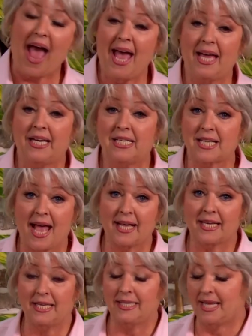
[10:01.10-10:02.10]
fine as I
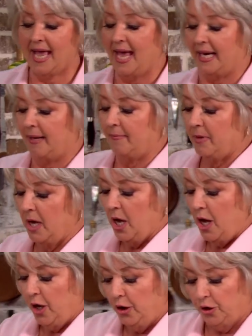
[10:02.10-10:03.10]
can get him
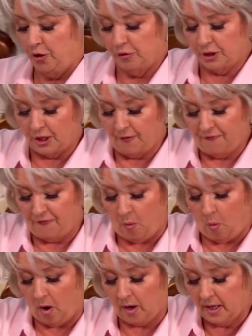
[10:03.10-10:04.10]
using a
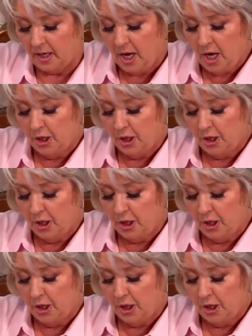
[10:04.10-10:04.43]
fork